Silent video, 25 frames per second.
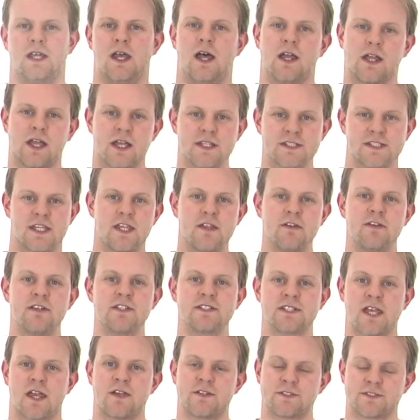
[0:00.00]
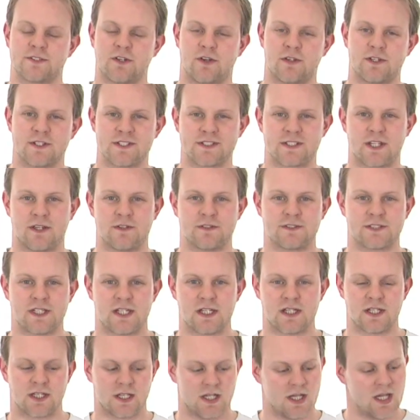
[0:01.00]
Okay, so here it is outside the stuff
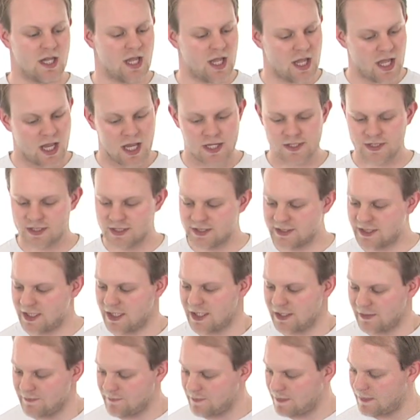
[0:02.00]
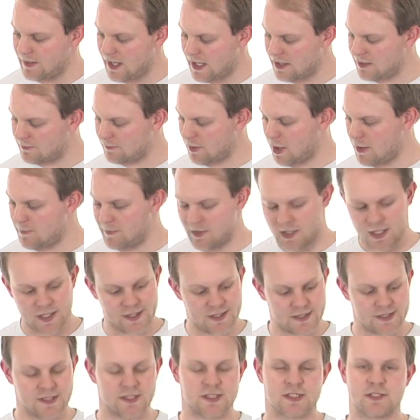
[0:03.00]
sack. As you can see, at the moment
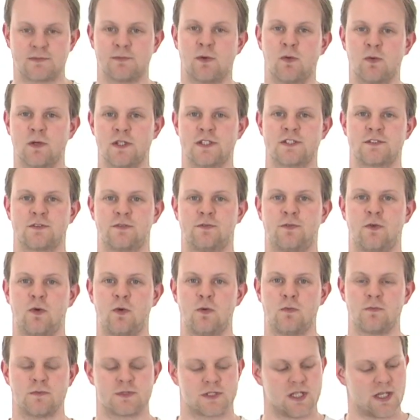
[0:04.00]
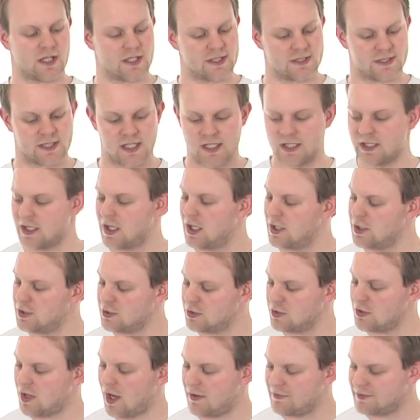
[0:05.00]
it's in its smallest form. So like I said, you
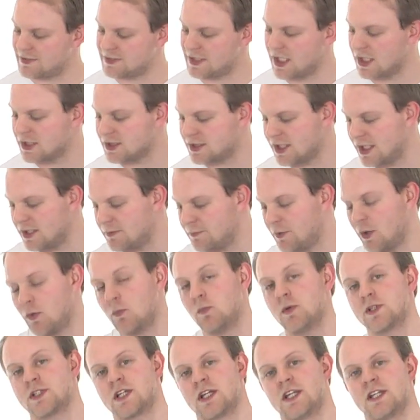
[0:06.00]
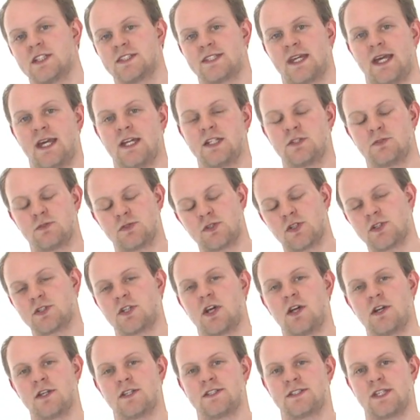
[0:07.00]
do have a section at the bottom which can attach, which I'll
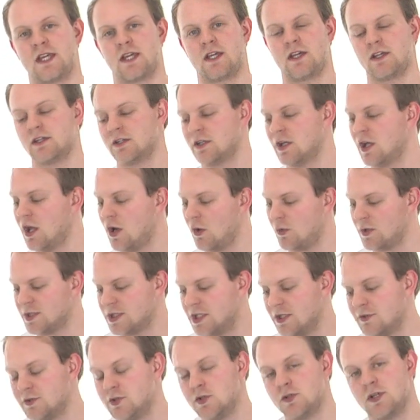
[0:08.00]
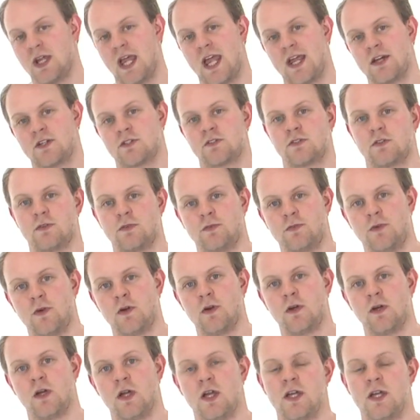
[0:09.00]
show in a second, which gives you an extra foot.